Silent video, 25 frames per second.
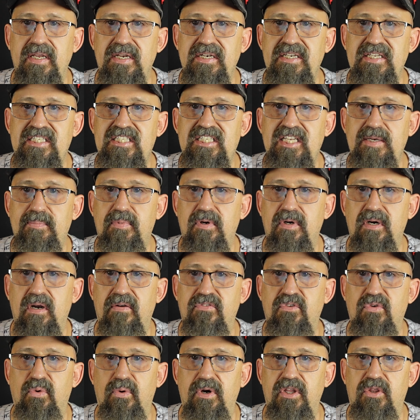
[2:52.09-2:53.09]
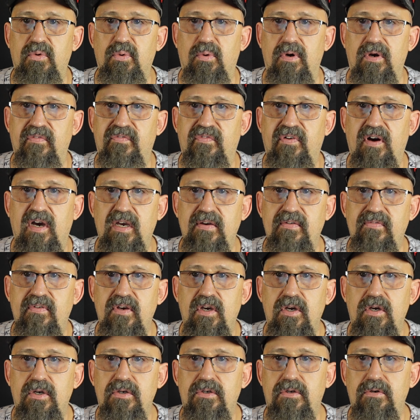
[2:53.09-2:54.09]
in December of 2025
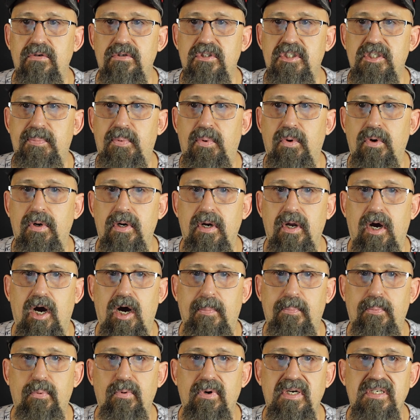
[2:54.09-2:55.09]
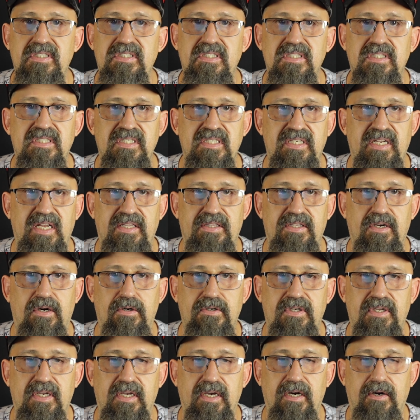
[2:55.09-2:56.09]
to support operations in
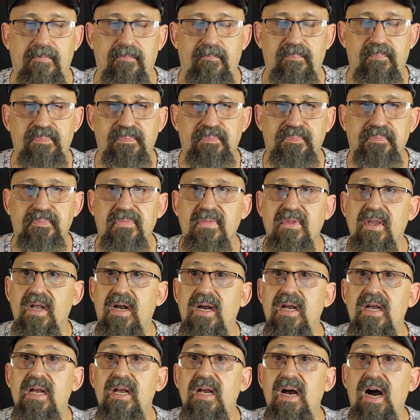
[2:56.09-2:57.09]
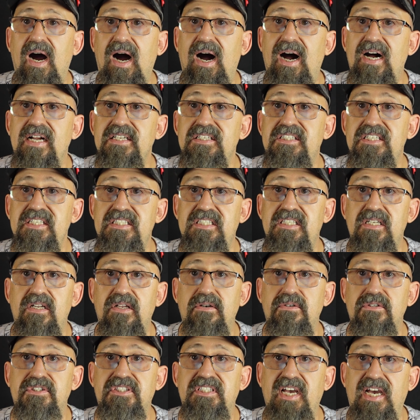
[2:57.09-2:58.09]
Antarctica. Just a
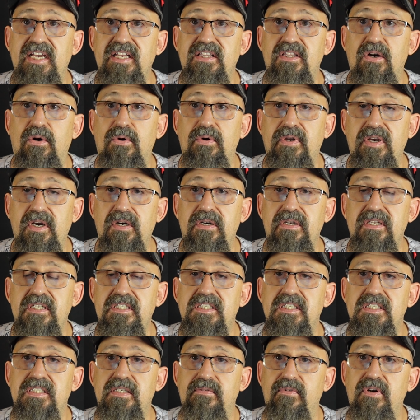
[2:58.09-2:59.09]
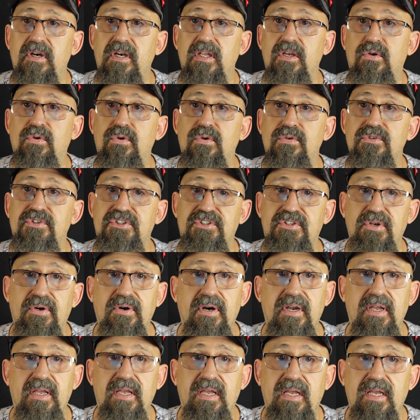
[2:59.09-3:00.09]
little side note here, this is a really cool
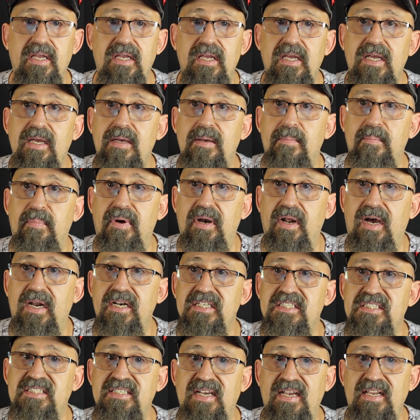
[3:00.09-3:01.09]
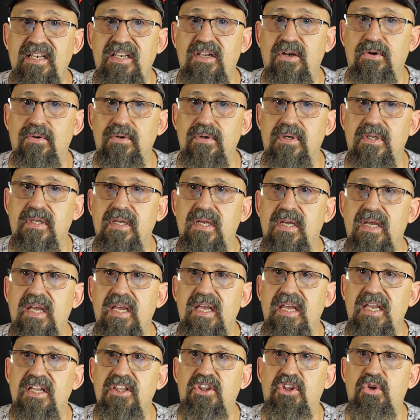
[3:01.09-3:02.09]
story. But on a side note,
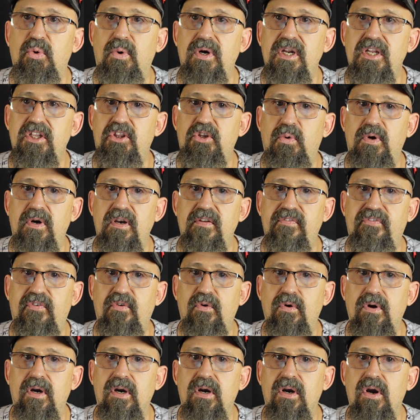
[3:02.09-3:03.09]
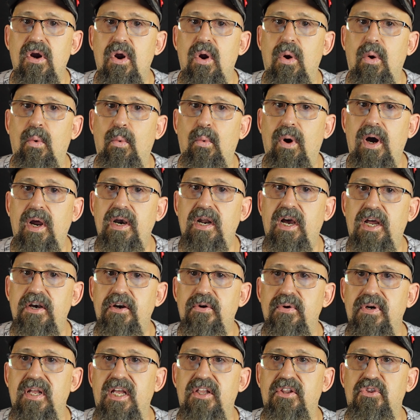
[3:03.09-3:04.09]
in 2024,
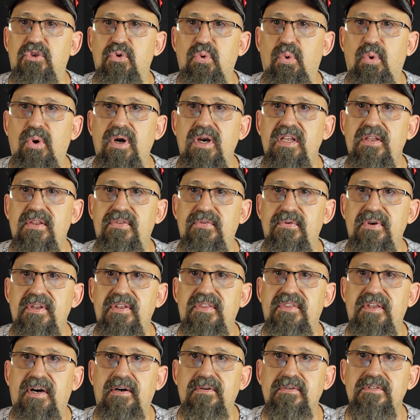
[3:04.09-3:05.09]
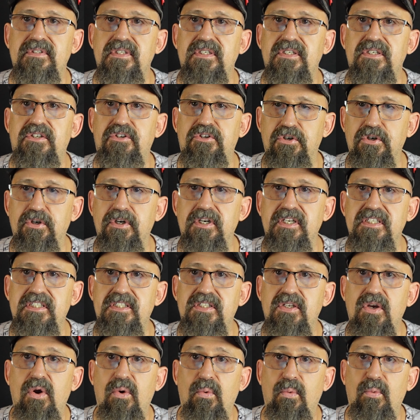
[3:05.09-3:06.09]
123,000 tourists
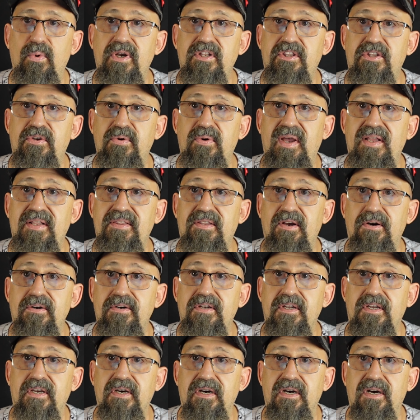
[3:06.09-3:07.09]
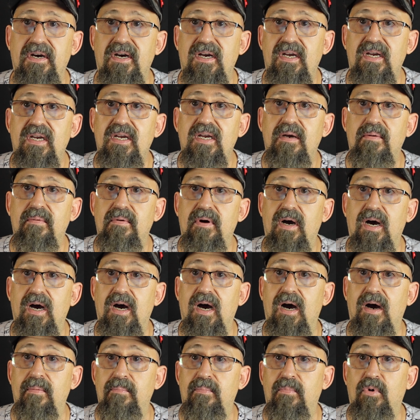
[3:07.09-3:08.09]
went to Antarctica.
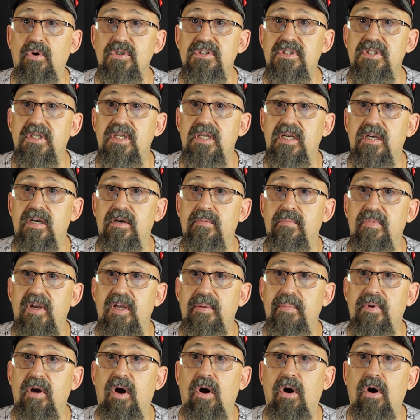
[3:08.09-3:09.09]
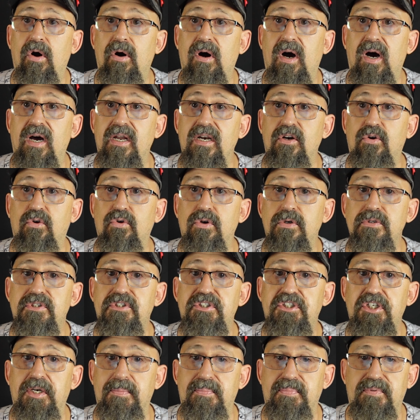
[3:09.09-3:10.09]
Mostly or maybe all on cruise
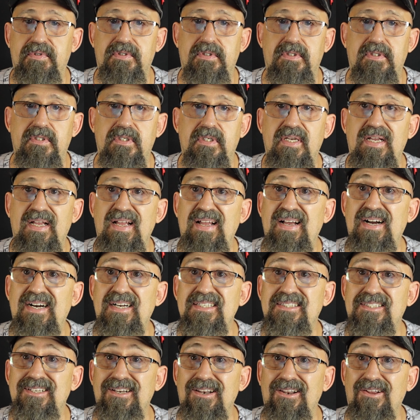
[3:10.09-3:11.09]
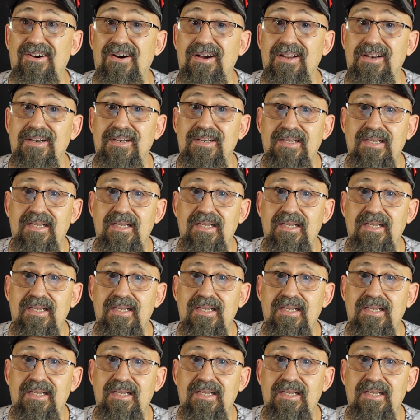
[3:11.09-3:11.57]
ships. That's a lot.